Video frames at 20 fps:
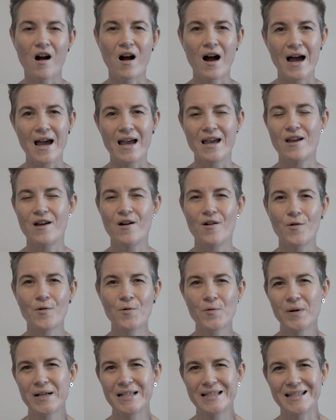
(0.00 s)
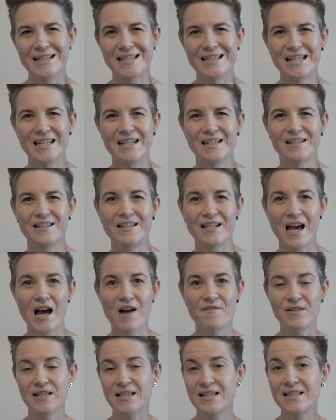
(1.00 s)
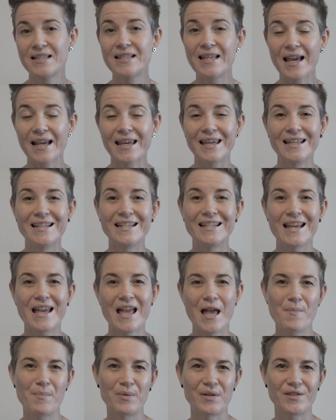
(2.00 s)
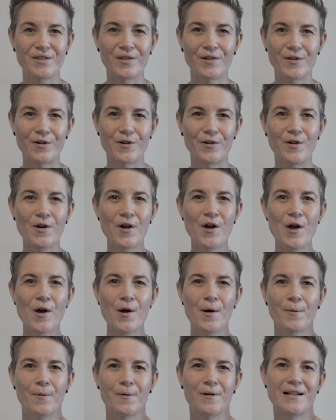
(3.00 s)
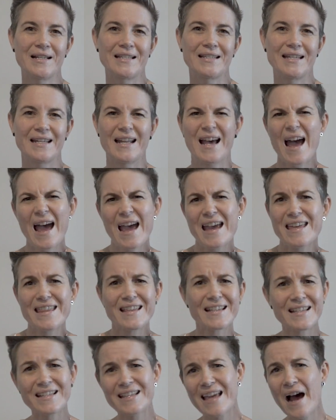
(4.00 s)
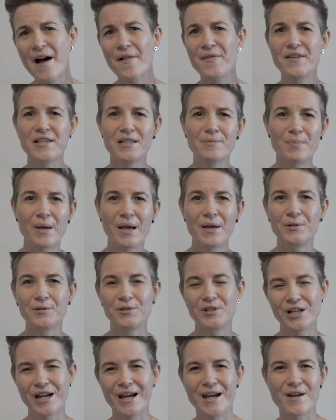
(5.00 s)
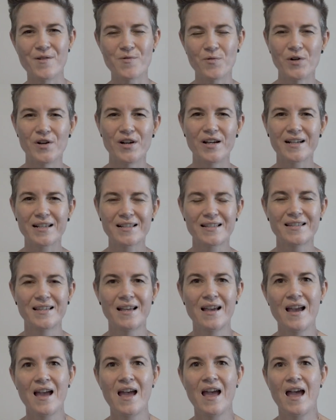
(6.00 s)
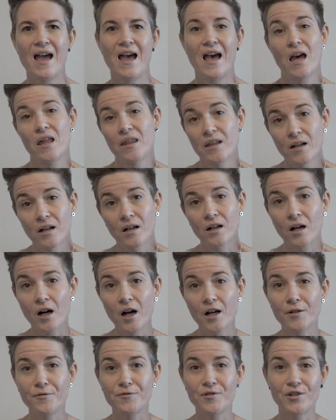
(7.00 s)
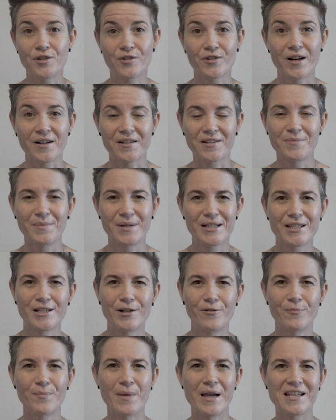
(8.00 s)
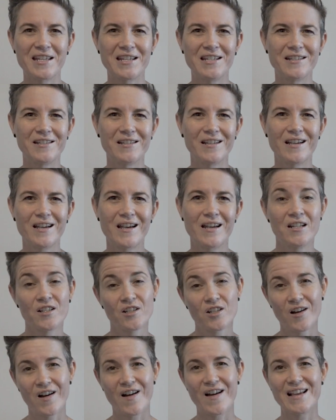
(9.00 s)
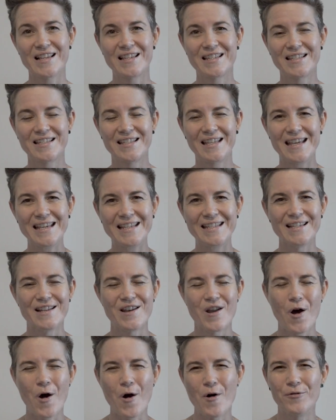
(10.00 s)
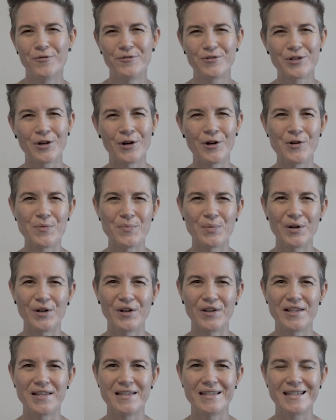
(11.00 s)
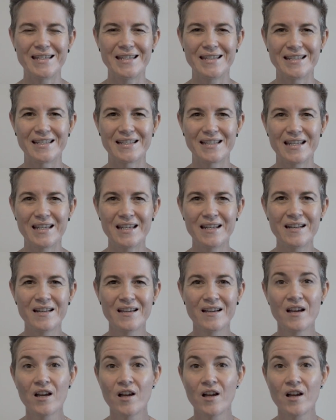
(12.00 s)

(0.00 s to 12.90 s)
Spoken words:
I always intended to have a second episode where I said, hey, this is how this pedal chain works, and then I kind of distracted myself making an entire season of Tone Bogans instead.